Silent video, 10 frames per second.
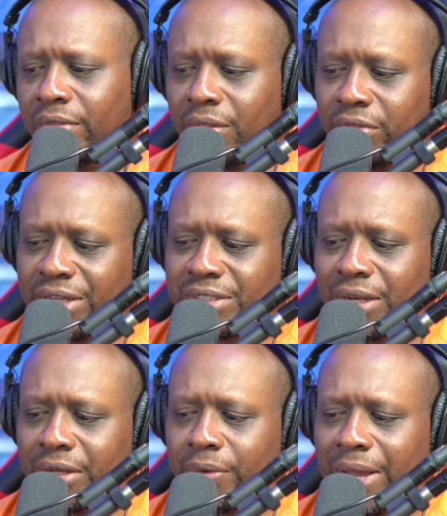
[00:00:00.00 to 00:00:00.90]
These
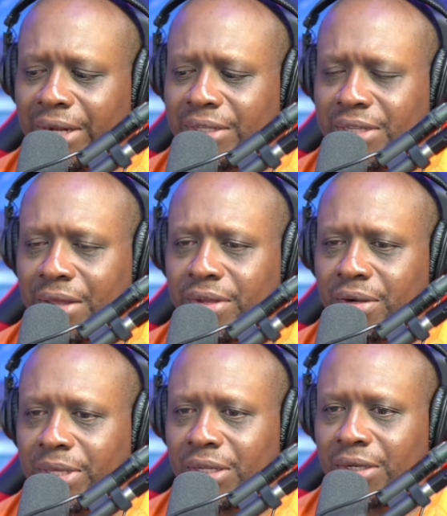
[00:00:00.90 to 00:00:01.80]
illegal aliens out there,
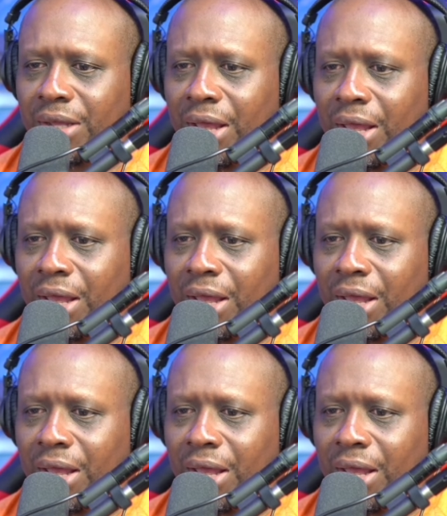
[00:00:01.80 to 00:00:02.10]
man,